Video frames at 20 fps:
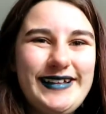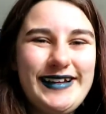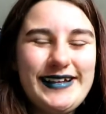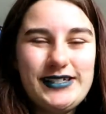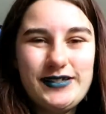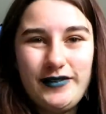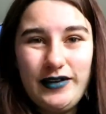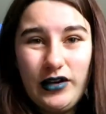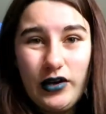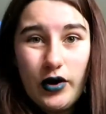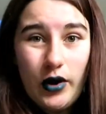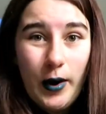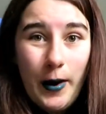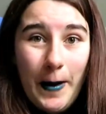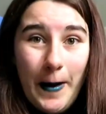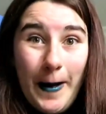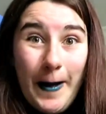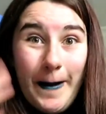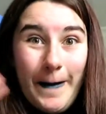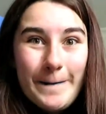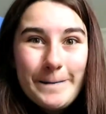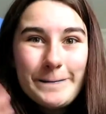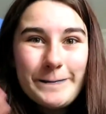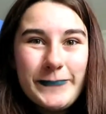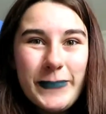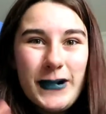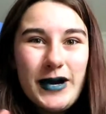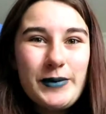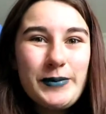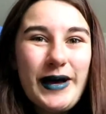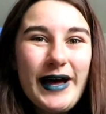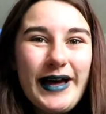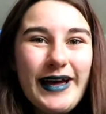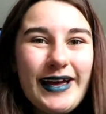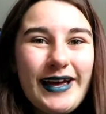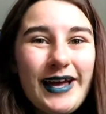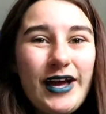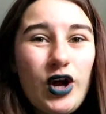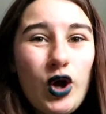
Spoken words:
next video. Bye-bye.